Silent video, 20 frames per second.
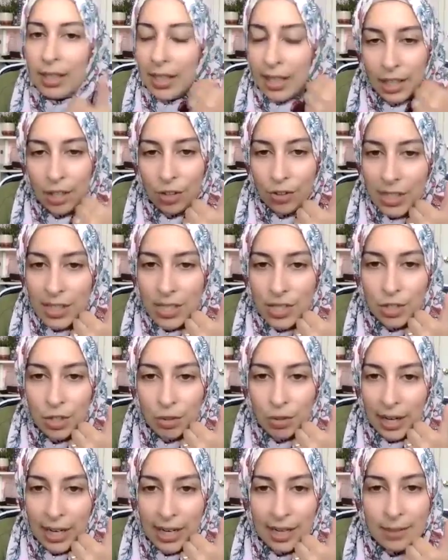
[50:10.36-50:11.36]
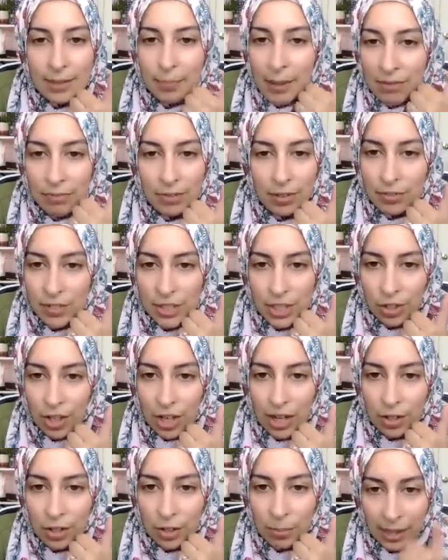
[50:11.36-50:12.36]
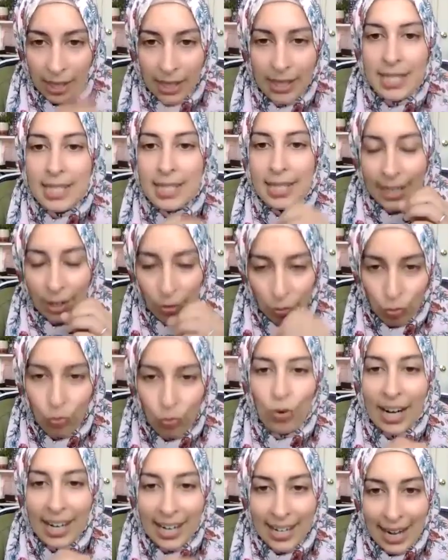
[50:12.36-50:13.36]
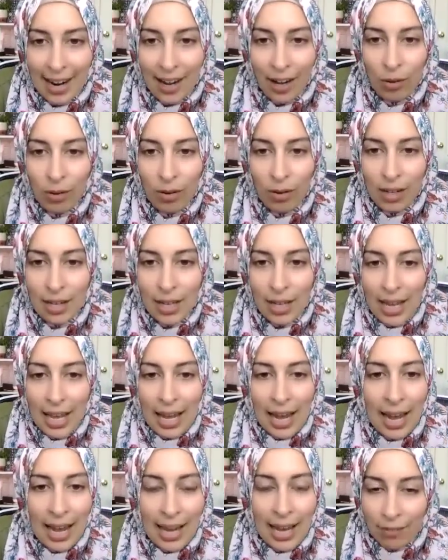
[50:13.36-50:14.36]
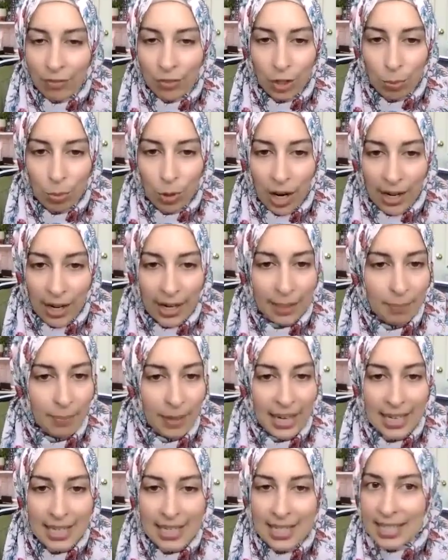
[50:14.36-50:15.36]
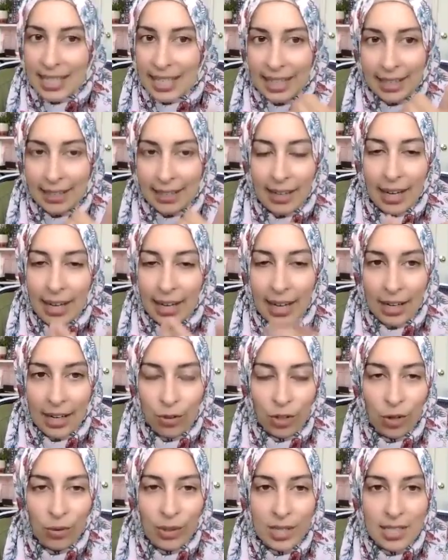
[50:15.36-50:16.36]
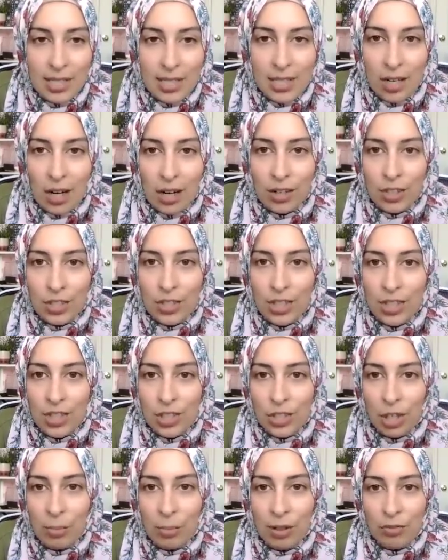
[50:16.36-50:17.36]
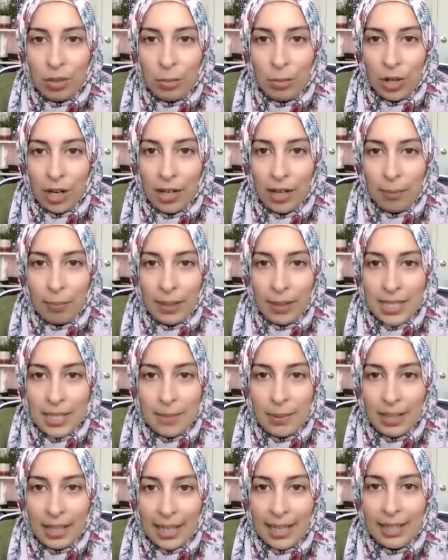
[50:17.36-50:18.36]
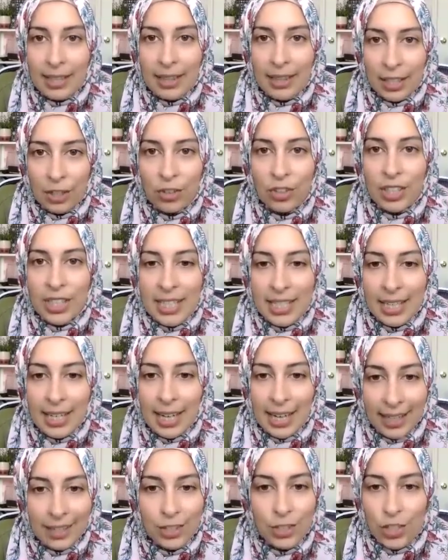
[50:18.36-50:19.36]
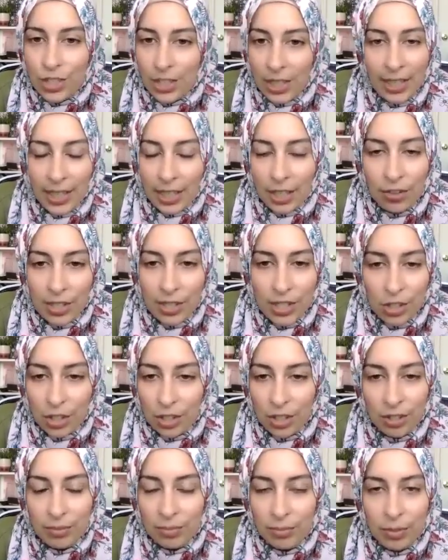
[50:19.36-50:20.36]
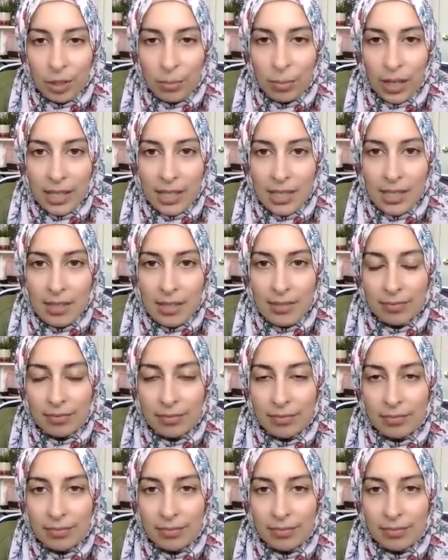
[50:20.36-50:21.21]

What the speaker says: increase your rate by 50 or $100, like right now. And if you're product based, like, I don't know, it's harder to determine for product based, but like literally today, just increase your price.